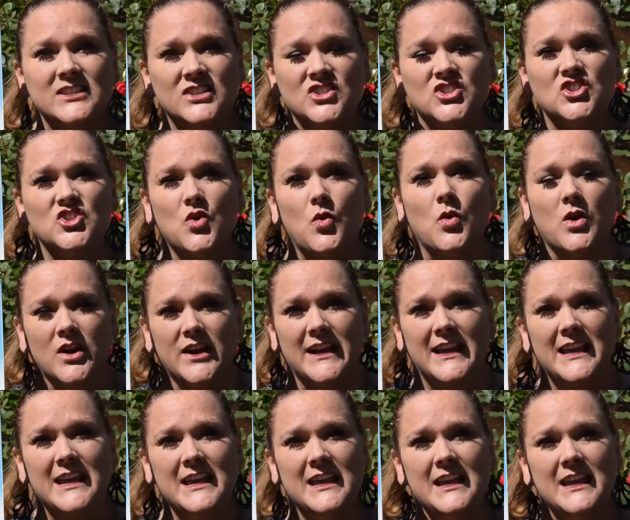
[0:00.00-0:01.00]

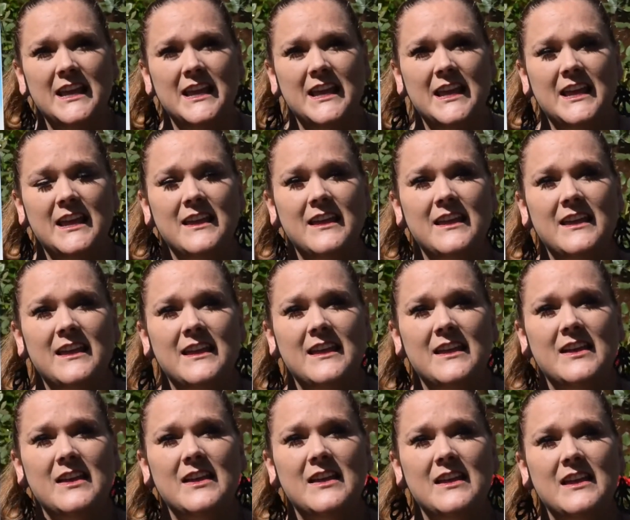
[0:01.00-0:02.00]
story
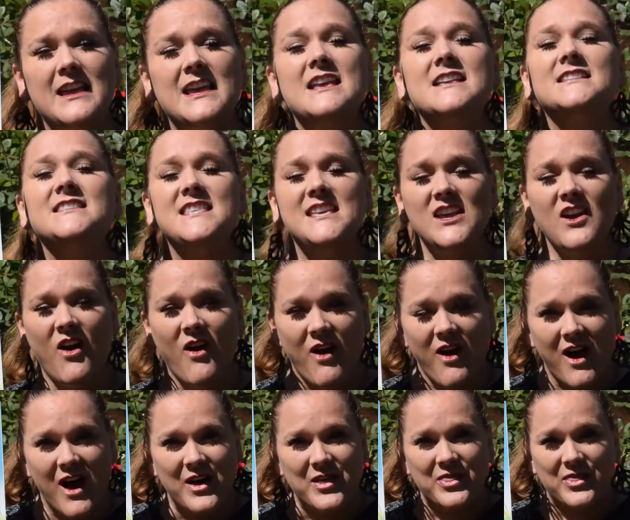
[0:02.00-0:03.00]
is the
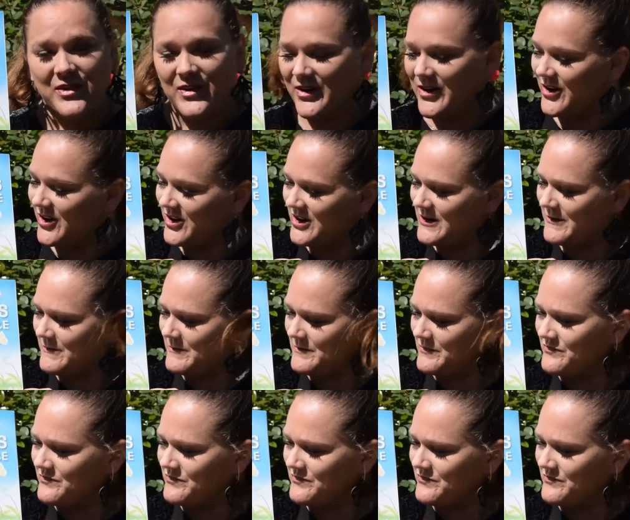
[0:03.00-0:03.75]
author.